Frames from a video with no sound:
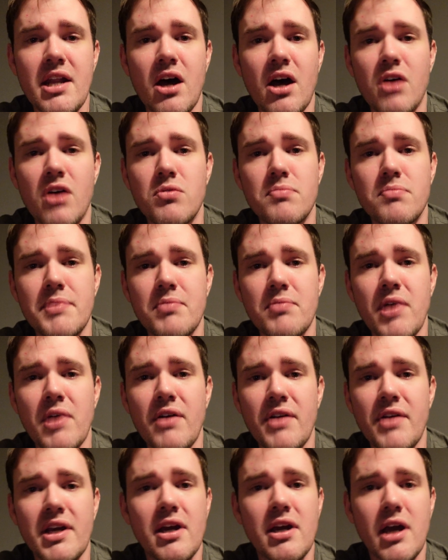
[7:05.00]
I will be
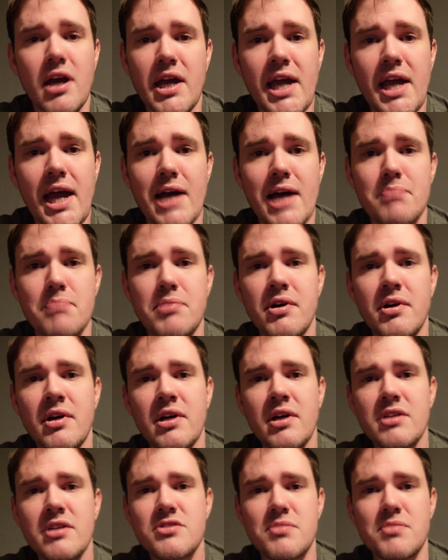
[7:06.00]
wearing a cap,
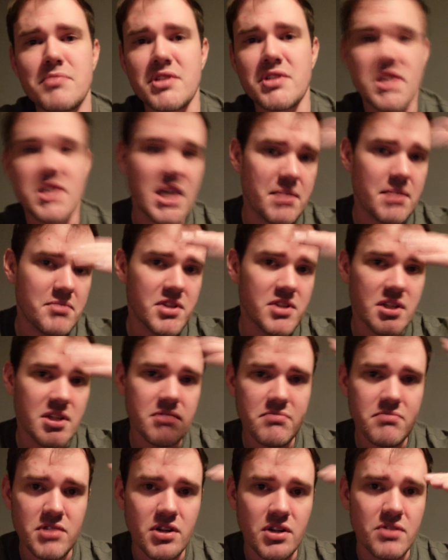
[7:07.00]
something to keep the
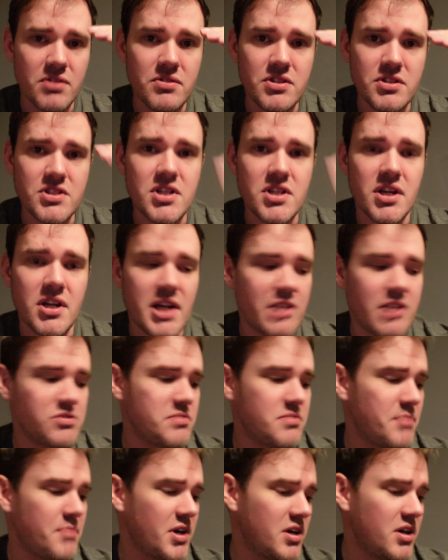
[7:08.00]
the sun out
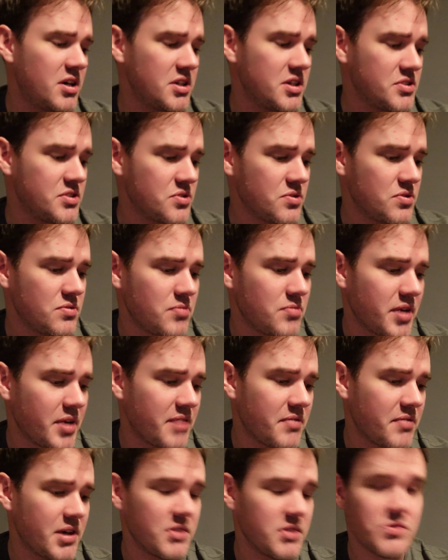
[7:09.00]
of my eyes or
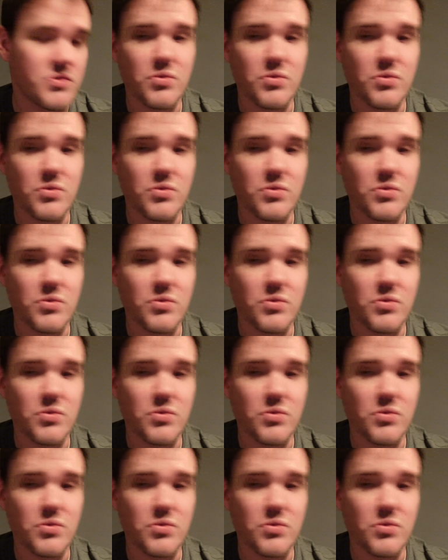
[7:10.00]
whatever else,